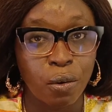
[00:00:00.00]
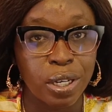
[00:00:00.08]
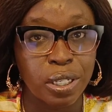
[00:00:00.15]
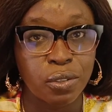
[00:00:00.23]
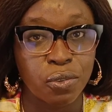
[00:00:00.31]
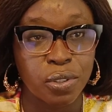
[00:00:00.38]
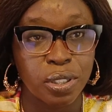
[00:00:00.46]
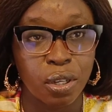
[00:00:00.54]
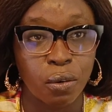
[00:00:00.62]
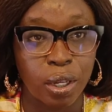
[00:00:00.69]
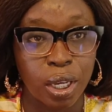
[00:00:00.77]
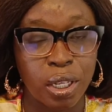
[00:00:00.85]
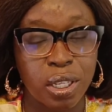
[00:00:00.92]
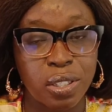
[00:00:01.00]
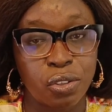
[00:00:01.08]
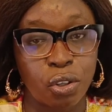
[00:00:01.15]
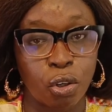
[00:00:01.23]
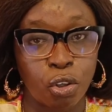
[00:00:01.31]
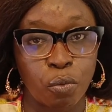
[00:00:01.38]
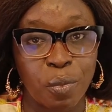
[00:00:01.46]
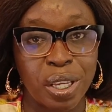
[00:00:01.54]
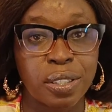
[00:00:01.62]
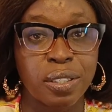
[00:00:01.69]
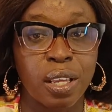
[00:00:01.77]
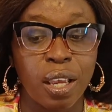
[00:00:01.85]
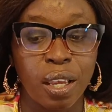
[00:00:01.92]
on it, to say, okay, this
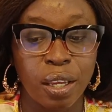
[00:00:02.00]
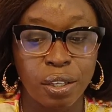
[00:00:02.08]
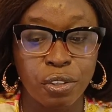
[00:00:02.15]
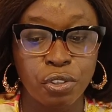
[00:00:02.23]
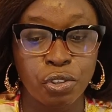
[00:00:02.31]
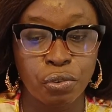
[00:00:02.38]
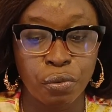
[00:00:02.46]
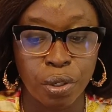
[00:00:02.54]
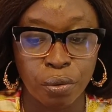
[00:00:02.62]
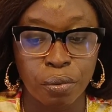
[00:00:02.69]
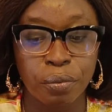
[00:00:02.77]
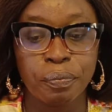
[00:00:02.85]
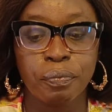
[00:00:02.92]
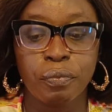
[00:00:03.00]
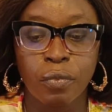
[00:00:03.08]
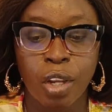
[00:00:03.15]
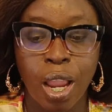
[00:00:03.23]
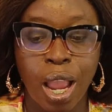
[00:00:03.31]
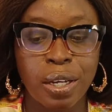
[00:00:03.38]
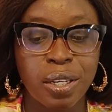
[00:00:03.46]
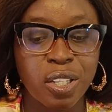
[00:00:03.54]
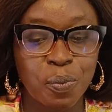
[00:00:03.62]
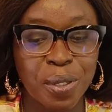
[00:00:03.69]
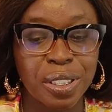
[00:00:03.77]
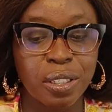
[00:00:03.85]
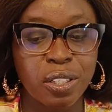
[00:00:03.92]
document is real and
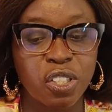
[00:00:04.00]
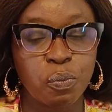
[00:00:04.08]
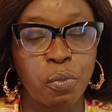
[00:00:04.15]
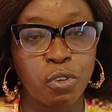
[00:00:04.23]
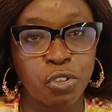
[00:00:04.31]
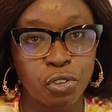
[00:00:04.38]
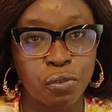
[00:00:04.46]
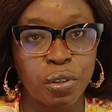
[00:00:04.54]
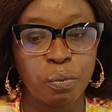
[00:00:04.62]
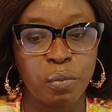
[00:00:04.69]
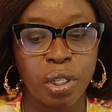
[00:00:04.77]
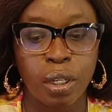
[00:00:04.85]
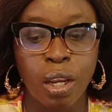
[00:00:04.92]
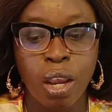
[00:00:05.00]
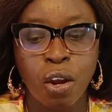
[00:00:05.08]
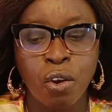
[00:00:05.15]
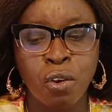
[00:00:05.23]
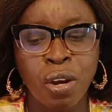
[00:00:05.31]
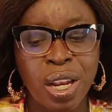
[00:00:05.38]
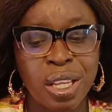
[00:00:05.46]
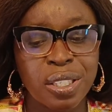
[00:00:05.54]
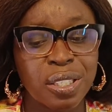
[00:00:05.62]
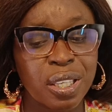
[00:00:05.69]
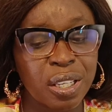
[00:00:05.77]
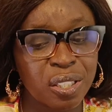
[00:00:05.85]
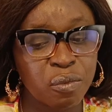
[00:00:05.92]
this person is sponsoring me. You need a
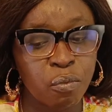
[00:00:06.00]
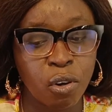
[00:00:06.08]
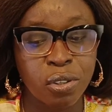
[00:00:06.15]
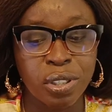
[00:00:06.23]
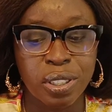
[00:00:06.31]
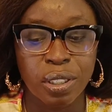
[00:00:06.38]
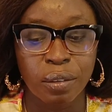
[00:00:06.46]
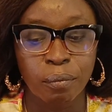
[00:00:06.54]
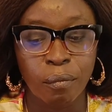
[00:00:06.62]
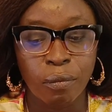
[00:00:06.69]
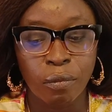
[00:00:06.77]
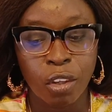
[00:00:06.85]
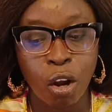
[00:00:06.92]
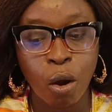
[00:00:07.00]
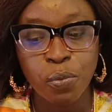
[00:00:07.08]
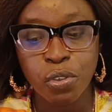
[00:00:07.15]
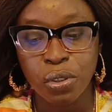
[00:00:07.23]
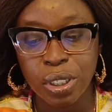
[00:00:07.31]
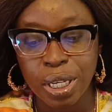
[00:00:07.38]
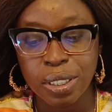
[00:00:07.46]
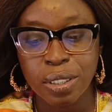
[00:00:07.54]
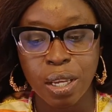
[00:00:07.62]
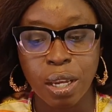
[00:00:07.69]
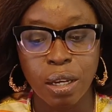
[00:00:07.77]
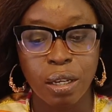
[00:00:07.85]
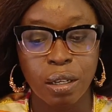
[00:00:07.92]
6 months up to date
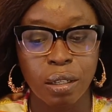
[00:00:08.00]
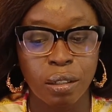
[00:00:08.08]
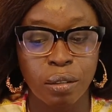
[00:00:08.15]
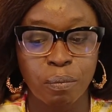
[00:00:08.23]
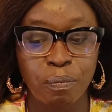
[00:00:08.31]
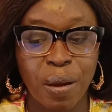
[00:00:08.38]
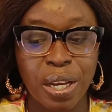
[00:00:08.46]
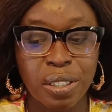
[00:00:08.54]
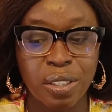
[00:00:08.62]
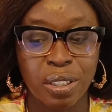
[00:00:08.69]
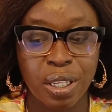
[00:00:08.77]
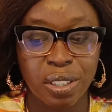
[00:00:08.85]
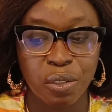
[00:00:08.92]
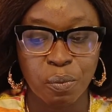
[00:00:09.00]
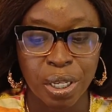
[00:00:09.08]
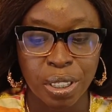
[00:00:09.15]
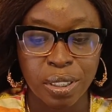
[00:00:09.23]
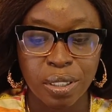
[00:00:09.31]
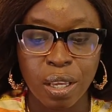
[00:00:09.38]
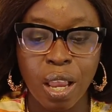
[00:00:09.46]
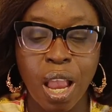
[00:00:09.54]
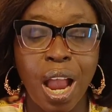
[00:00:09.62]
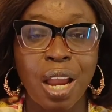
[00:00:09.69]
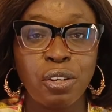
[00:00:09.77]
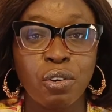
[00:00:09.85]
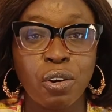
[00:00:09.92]
bank statement,
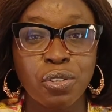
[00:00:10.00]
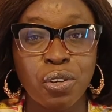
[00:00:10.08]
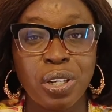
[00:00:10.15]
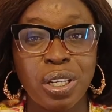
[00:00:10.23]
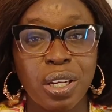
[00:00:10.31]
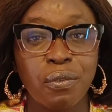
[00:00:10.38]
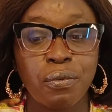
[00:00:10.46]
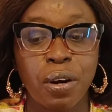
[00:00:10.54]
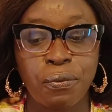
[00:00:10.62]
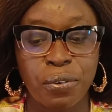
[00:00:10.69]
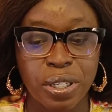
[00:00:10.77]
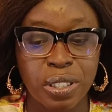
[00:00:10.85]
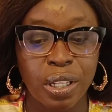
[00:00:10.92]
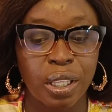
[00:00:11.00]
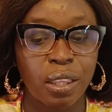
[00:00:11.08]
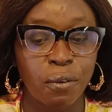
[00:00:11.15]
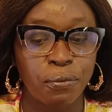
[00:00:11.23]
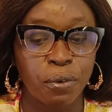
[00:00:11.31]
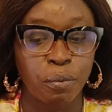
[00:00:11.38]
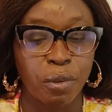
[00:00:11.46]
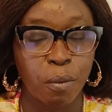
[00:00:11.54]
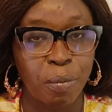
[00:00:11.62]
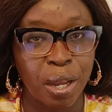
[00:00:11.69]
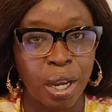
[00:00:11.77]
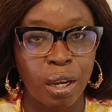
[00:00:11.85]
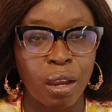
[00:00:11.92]
and you also need a reference letter from the
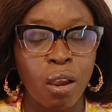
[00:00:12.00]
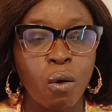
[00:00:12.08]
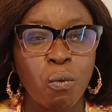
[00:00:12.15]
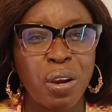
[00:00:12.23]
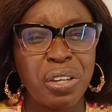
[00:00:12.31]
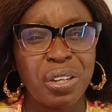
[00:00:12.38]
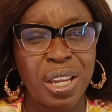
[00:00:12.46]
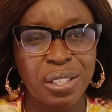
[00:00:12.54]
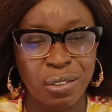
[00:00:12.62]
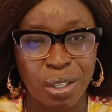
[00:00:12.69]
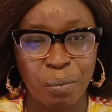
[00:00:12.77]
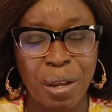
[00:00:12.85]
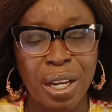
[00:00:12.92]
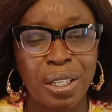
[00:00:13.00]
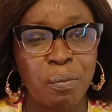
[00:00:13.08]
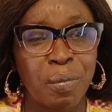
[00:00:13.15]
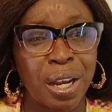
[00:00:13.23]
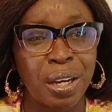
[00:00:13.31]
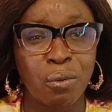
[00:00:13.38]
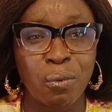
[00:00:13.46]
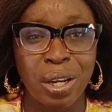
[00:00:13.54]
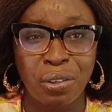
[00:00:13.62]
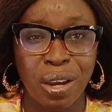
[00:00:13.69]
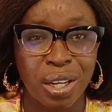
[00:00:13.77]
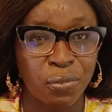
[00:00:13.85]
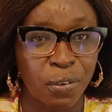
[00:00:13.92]
bank. When you get to the bank, when
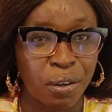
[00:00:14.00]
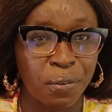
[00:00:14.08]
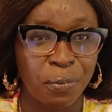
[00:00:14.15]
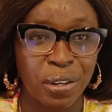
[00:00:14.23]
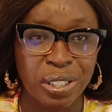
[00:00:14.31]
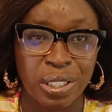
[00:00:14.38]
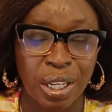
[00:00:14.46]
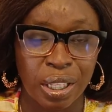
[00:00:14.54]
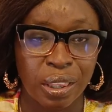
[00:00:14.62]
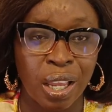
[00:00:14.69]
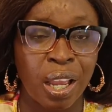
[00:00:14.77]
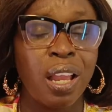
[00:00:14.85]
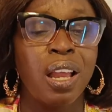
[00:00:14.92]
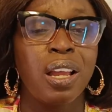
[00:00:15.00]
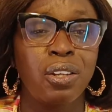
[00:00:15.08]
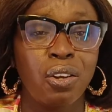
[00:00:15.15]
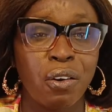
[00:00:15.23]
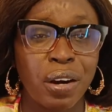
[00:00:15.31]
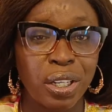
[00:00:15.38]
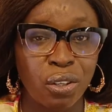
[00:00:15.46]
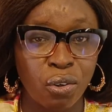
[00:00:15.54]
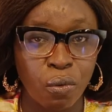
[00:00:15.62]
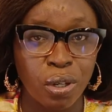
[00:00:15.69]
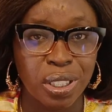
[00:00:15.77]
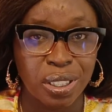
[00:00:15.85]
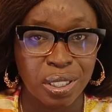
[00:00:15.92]
you ask for a reference letter, they already know
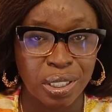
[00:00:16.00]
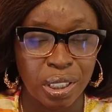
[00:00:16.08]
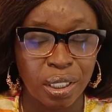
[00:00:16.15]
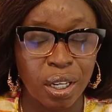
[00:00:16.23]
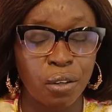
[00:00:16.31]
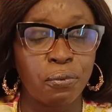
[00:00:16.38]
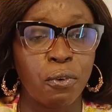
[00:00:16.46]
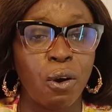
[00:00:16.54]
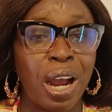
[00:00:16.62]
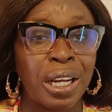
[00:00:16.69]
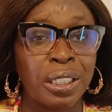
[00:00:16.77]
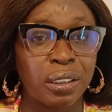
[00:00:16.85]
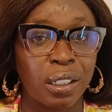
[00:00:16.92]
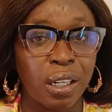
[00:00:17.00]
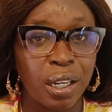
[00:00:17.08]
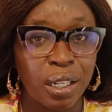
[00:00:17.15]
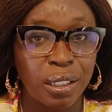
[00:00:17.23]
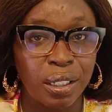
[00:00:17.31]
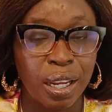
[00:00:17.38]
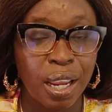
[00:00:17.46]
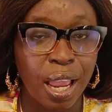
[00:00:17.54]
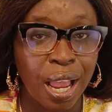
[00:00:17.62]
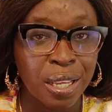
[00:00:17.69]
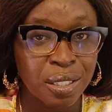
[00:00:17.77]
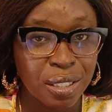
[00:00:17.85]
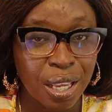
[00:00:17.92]
what is needed for, and they
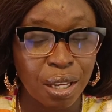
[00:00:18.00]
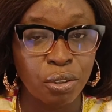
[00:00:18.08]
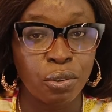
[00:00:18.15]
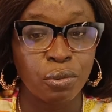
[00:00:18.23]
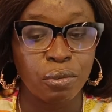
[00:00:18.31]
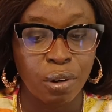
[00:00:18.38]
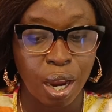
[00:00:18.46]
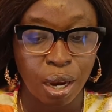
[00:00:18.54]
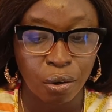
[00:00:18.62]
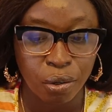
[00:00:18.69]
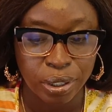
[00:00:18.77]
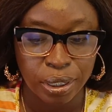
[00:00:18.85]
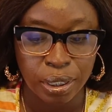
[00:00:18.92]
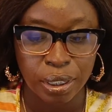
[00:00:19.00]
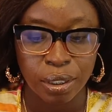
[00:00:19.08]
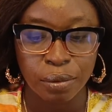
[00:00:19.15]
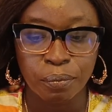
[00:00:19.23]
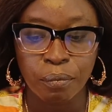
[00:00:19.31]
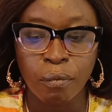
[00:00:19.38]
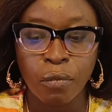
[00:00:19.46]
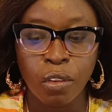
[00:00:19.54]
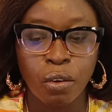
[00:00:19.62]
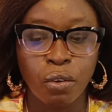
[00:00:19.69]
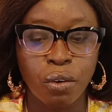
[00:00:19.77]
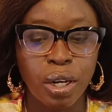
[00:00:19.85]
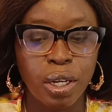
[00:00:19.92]
answer you accordingly.
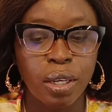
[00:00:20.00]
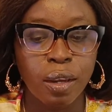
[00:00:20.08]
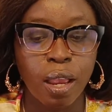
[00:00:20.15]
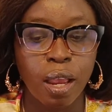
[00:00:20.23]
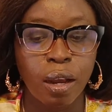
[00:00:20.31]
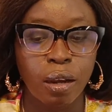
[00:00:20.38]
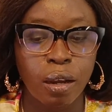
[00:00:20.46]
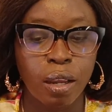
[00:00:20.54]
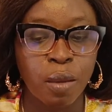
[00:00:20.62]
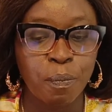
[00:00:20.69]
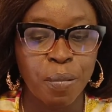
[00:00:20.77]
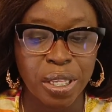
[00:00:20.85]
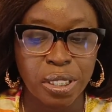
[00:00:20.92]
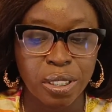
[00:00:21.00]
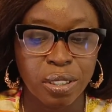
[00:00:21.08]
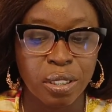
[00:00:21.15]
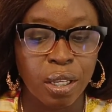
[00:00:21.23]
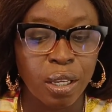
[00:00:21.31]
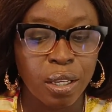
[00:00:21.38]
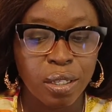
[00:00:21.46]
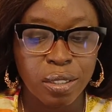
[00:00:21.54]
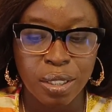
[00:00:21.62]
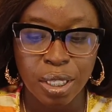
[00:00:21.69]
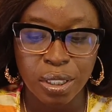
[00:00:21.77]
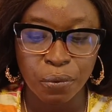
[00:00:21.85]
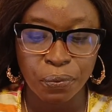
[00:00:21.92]
You need a birth
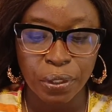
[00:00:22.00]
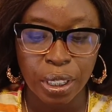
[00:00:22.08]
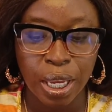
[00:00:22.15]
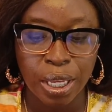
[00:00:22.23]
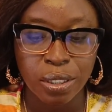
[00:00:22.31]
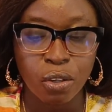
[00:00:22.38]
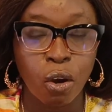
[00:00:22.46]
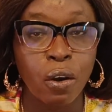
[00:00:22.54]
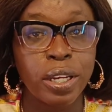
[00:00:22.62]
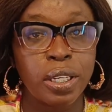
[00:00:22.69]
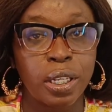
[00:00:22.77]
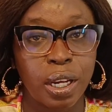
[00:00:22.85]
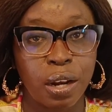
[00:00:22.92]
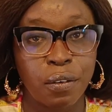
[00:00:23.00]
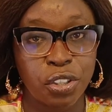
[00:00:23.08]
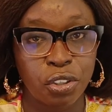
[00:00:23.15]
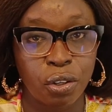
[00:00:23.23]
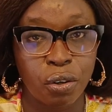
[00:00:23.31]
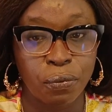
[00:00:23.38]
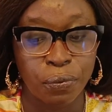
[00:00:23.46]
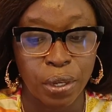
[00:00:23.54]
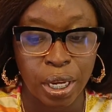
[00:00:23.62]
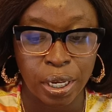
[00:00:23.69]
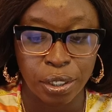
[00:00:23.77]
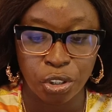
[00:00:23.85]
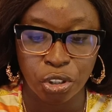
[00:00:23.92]
certificate or a declaration of
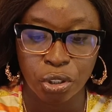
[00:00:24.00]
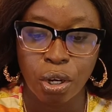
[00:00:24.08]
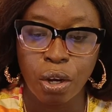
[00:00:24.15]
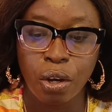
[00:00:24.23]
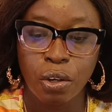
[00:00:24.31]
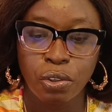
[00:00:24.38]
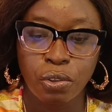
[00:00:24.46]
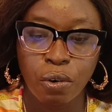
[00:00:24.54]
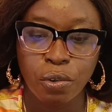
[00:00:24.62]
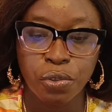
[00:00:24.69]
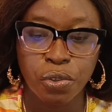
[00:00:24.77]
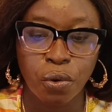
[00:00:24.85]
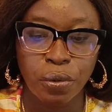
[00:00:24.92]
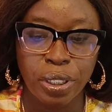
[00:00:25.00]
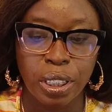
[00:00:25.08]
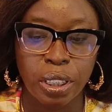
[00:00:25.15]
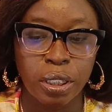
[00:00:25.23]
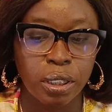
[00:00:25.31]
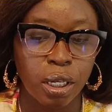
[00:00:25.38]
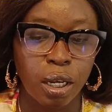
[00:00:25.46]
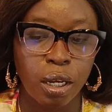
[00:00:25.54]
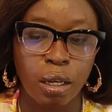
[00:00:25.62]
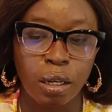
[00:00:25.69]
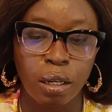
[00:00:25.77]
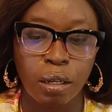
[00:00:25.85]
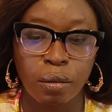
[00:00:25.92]
age. You also need,
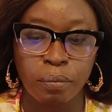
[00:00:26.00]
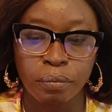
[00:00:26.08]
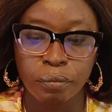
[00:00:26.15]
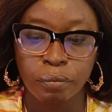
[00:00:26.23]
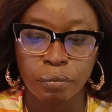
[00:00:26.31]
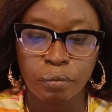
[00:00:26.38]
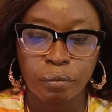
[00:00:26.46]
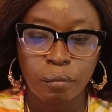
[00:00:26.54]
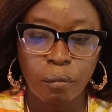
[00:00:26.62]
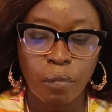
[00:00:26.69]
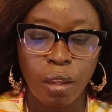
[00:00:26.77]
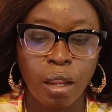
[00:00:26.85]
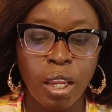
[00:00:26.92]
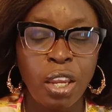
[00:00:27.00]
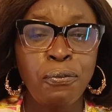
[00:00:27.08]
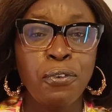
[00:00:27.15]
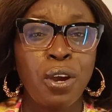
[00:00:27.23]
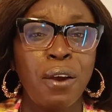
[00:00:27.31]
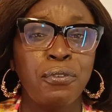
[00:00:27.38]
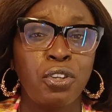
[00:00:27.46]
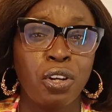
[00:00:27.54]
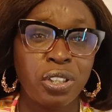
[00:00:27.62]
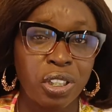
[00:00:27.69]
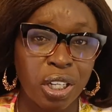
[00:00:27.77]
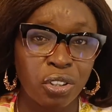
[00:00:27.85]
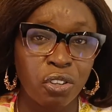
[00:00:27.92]
if you have
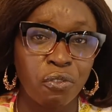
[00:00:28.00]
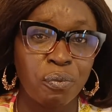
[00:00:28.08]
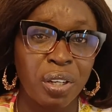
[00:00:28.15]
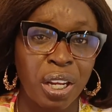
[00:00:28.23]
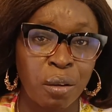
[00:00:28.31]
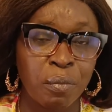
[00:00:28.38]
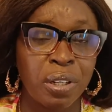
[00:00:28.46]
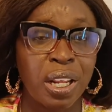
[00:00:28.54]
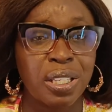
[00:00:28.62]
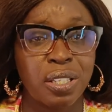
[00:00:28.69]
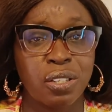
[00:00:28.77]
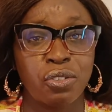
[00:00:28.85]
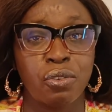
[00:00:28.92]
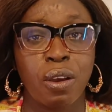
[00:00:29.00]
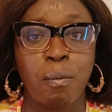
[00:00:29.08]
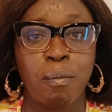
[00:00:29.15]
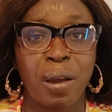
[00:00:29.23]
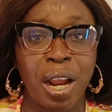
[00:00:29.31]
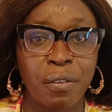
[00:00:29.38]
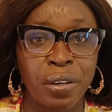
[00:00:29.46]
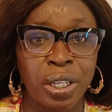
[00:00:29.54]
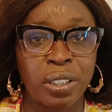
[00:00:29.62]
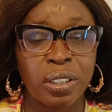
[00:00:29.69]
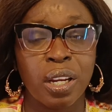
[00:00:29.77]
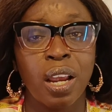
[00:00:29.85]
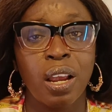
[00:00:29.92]
done change of name, that is, you are married